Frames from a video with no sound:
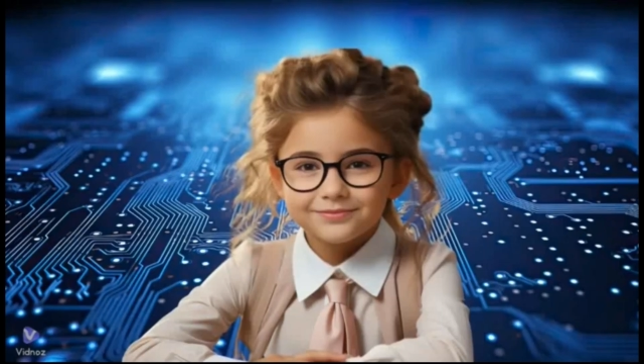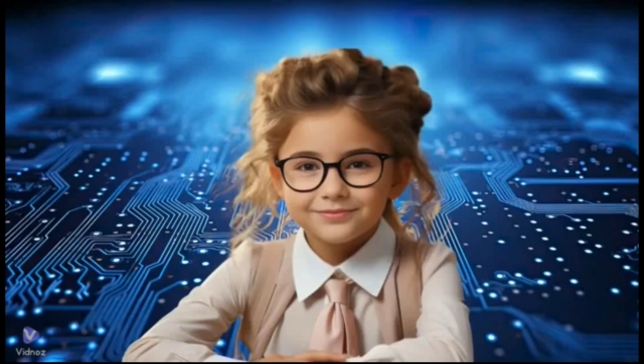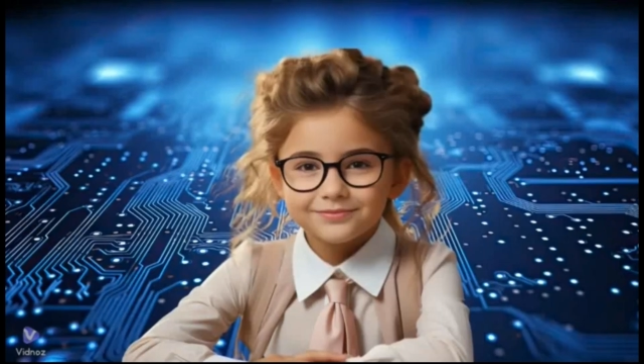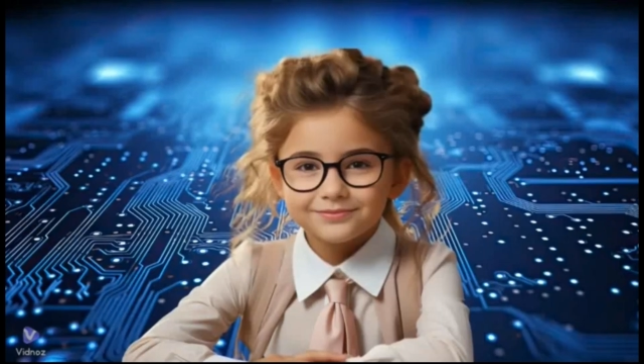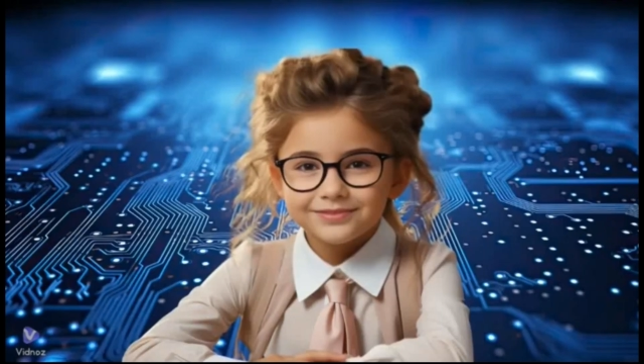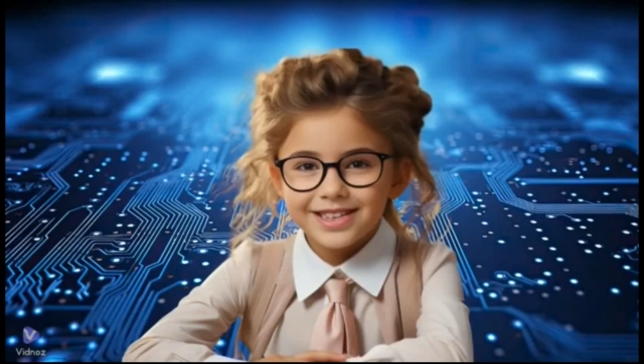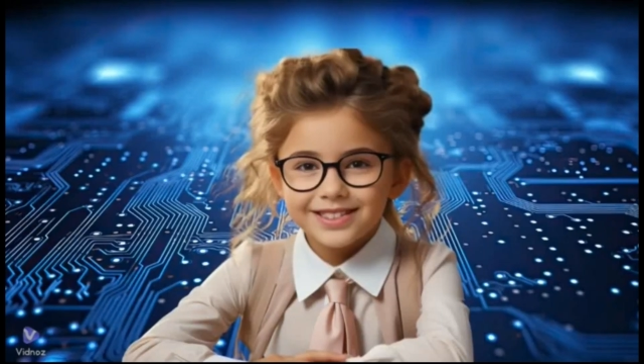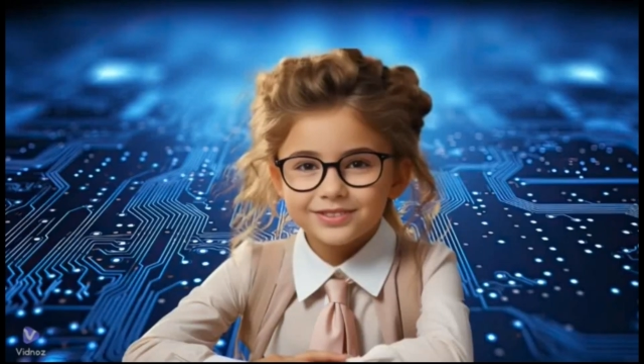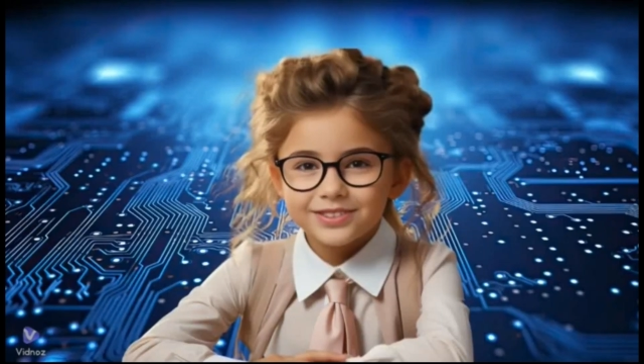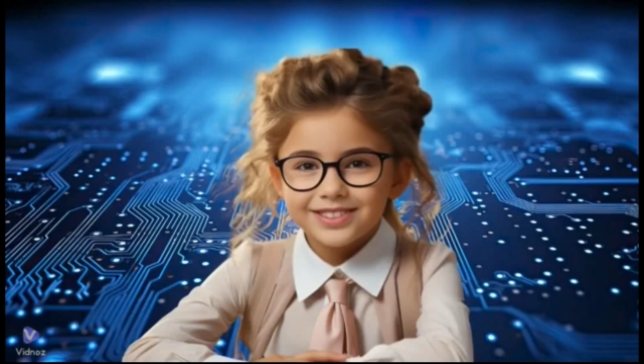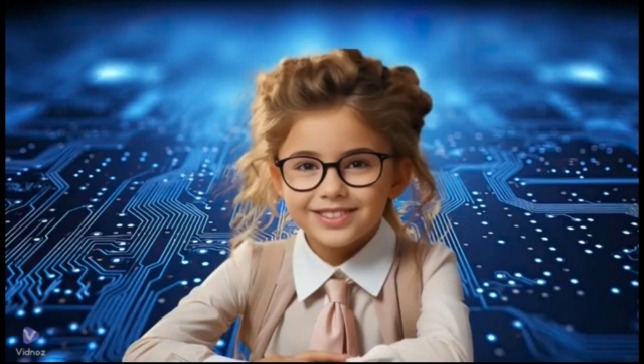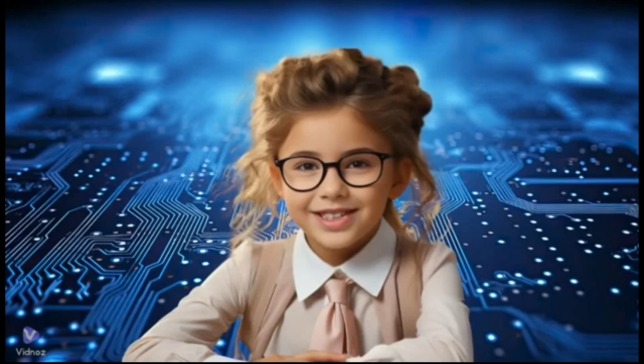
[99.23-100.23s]

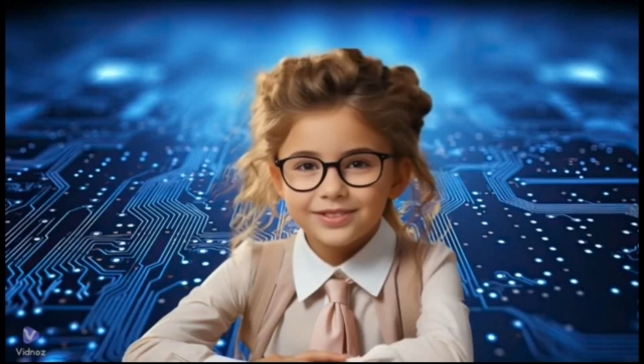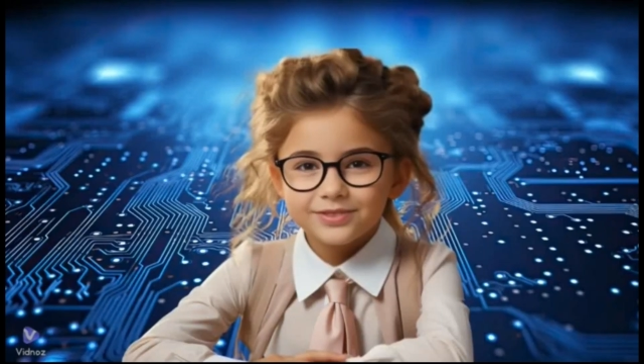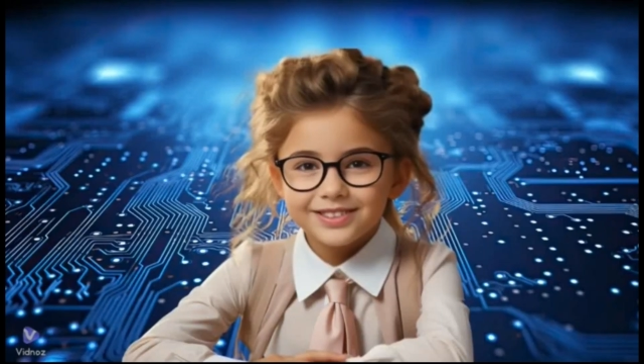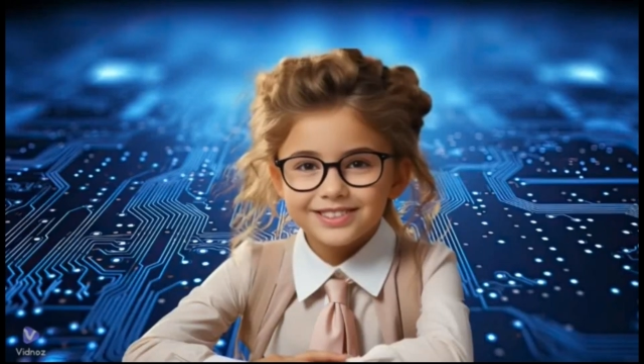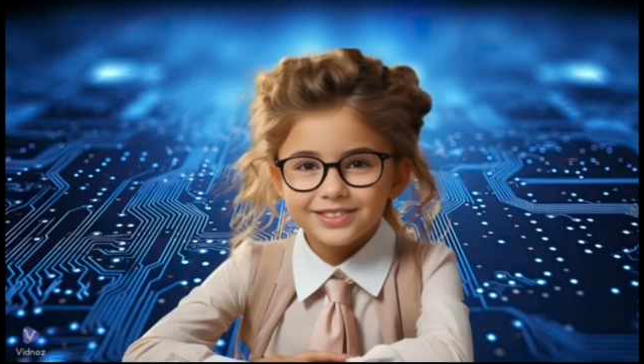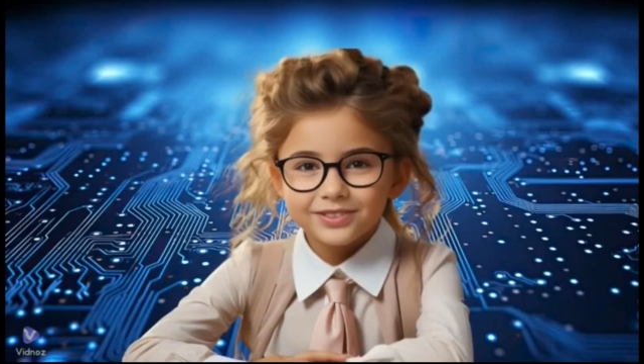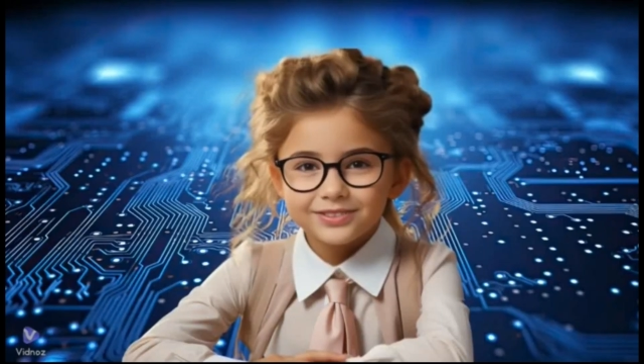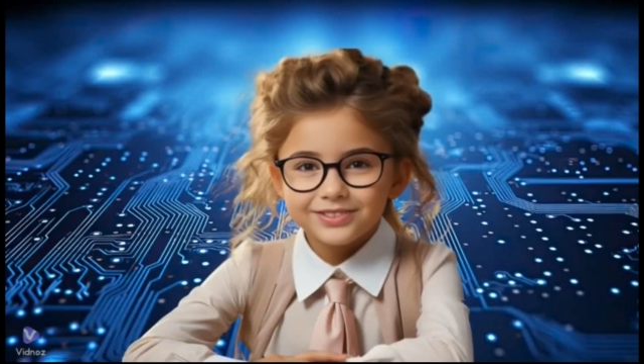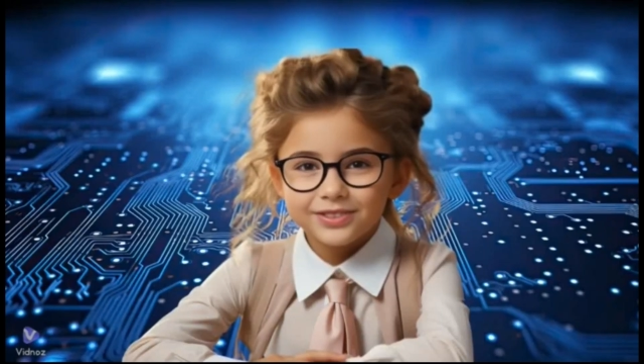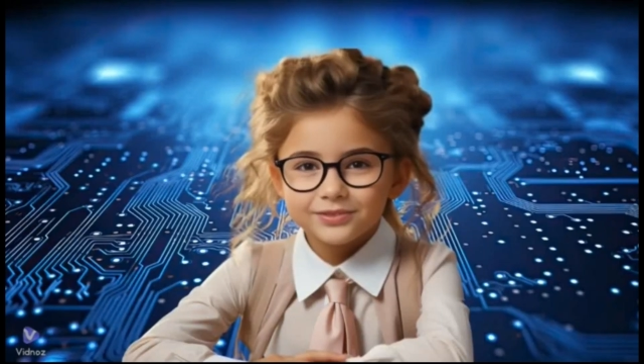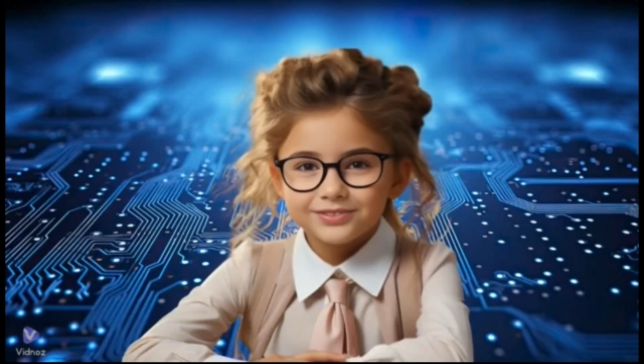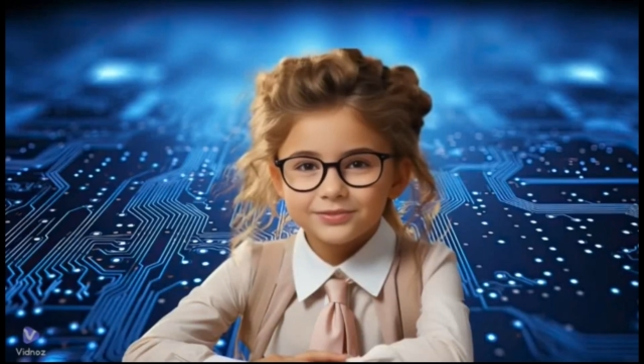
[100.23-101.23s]
Finally, we can use
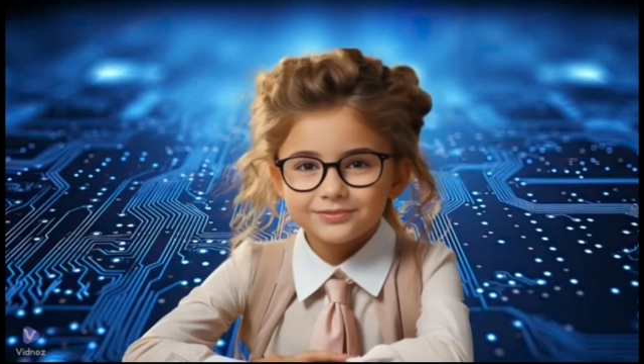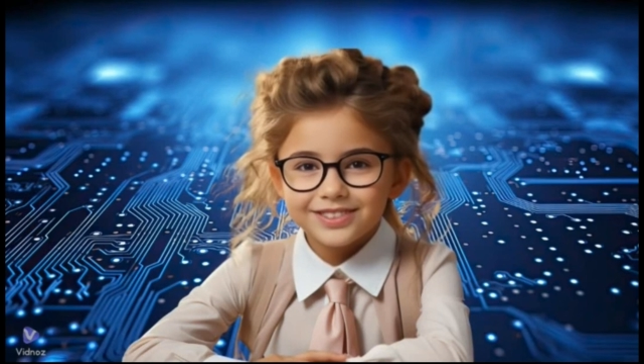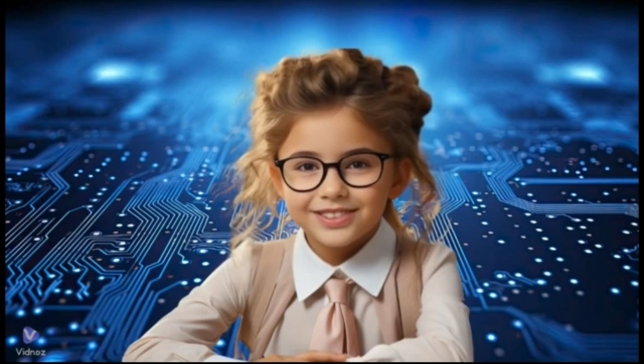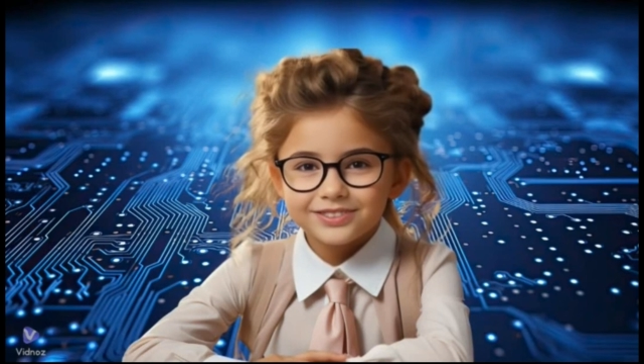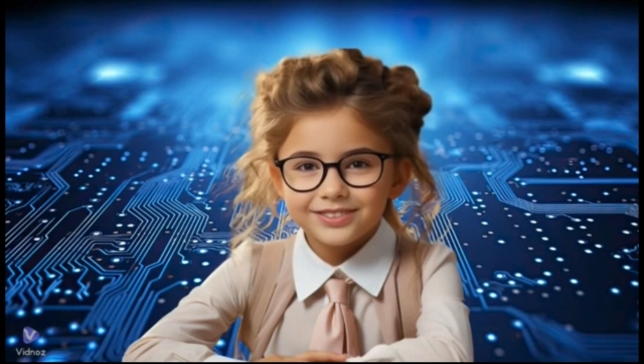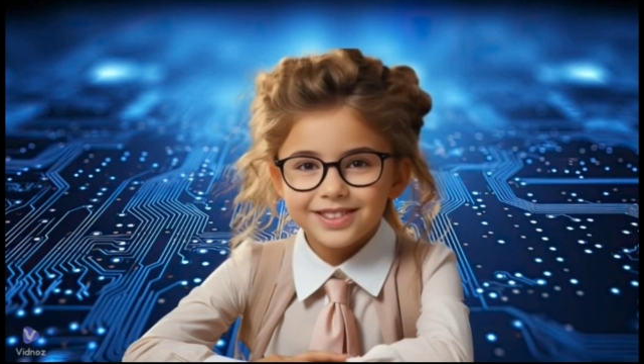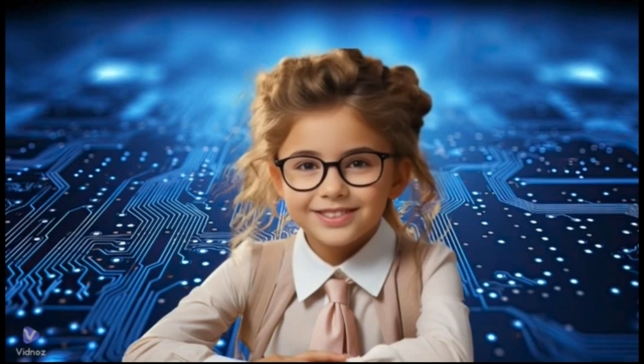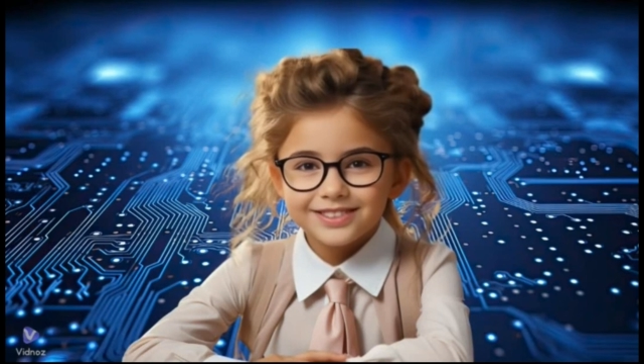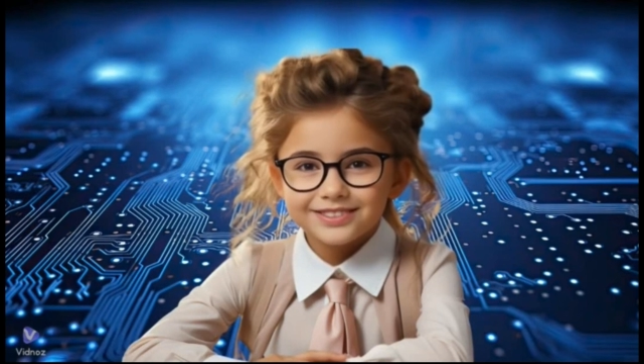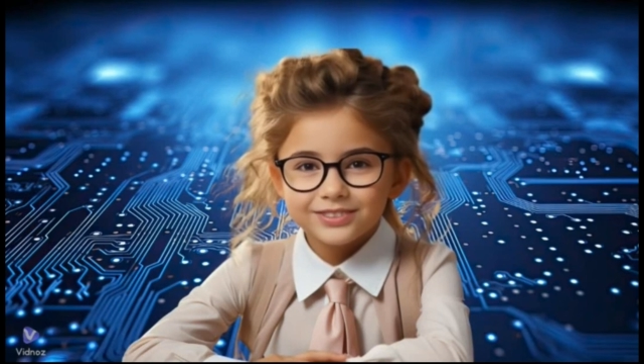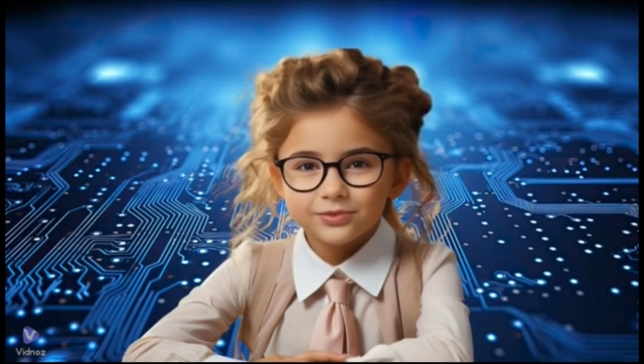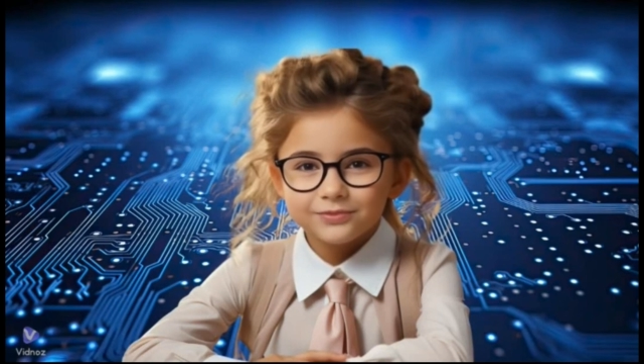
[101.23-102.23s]
loops with
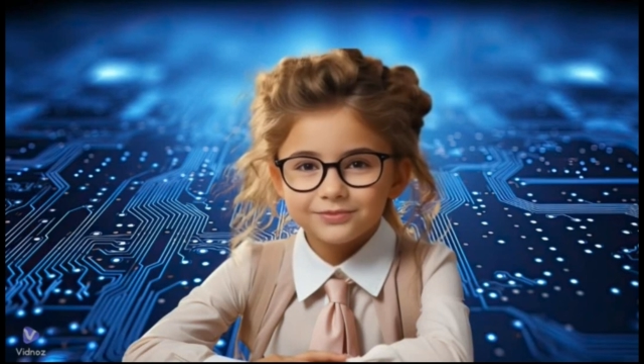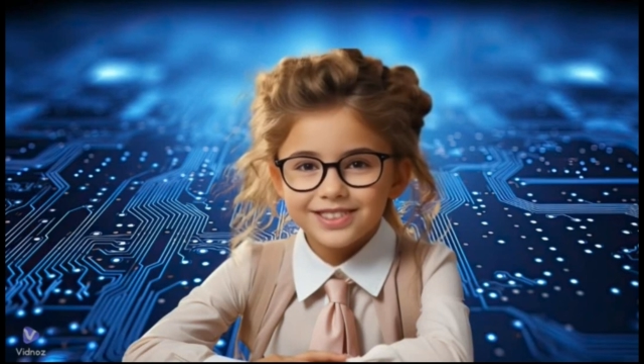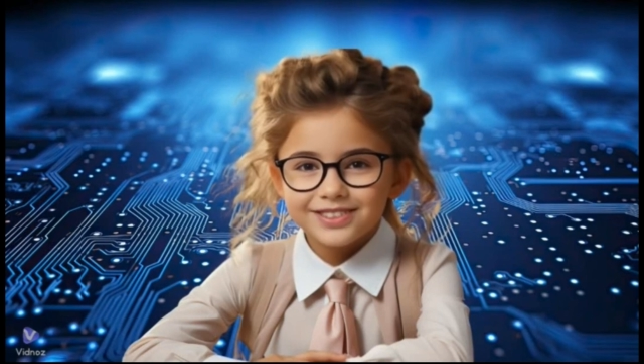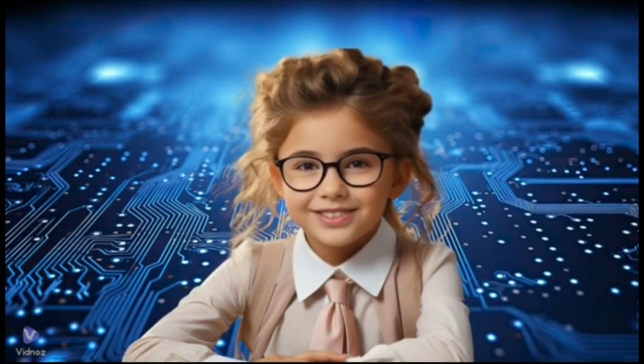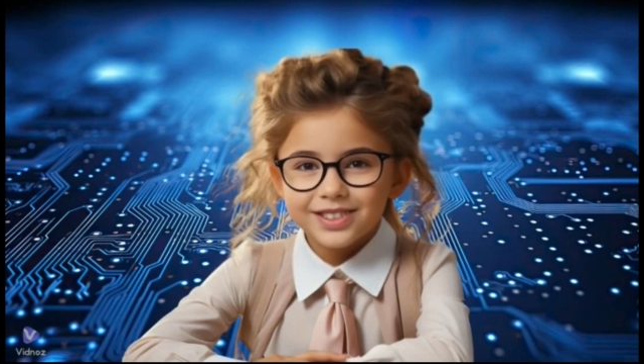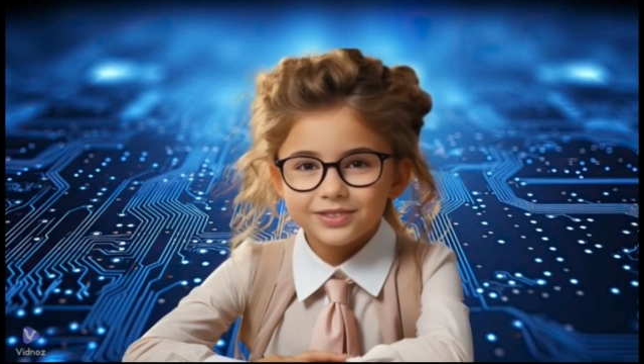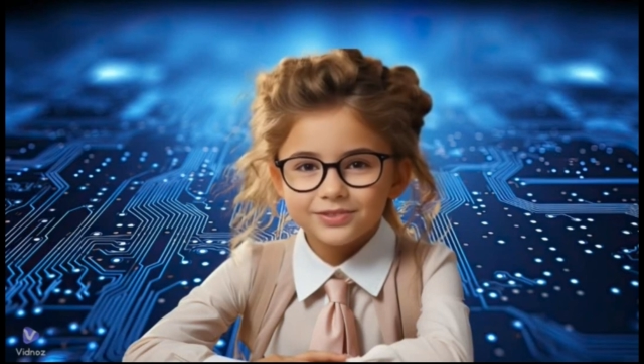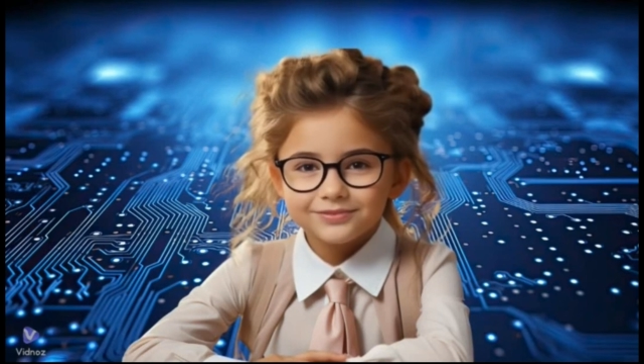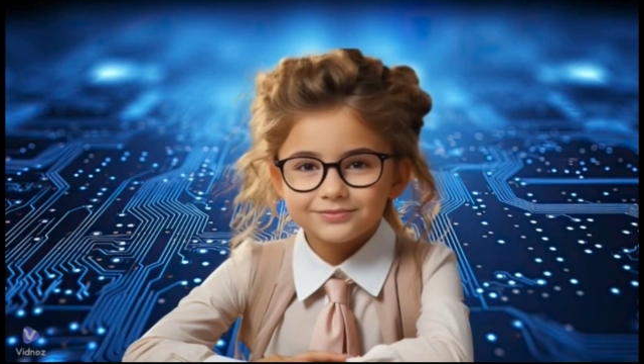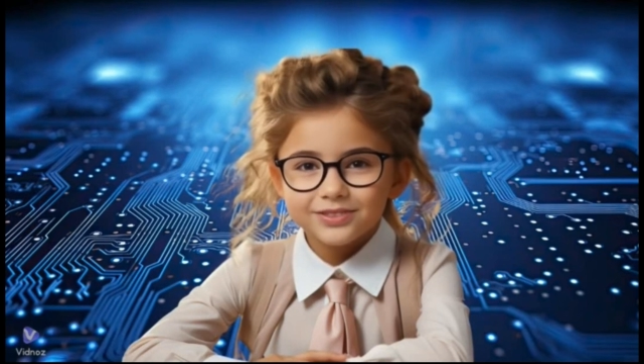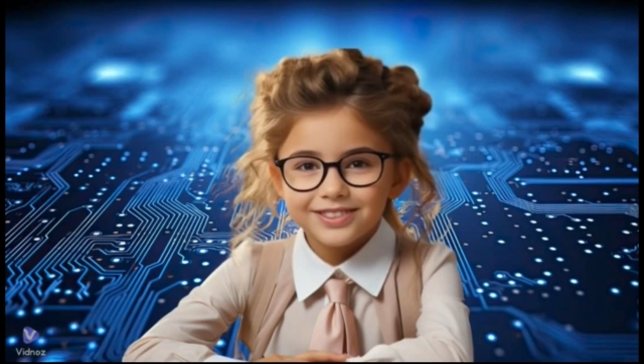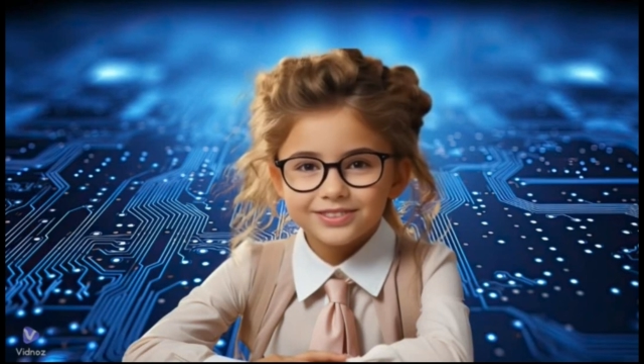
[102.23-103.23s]
dictionaries to repeat code for